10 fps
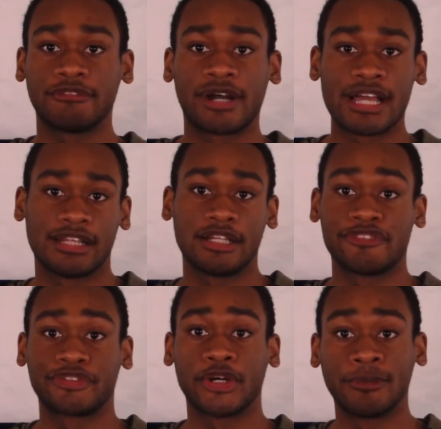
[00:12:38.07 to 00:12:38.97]
why I
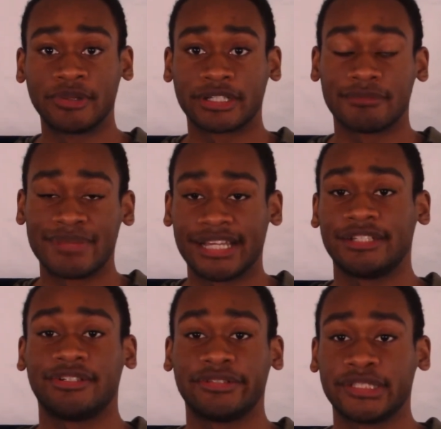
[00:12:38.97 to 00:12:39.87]
love Cobra
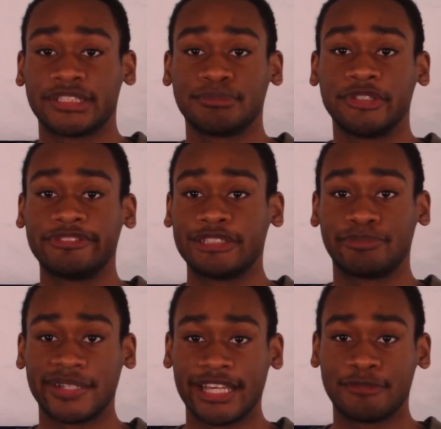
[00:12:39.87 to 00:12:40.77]
Commander in this movie,
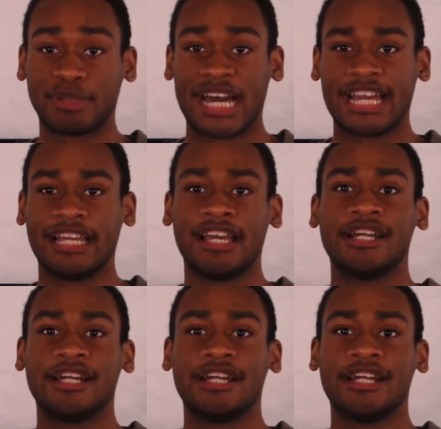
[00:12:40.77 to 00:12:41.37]
played by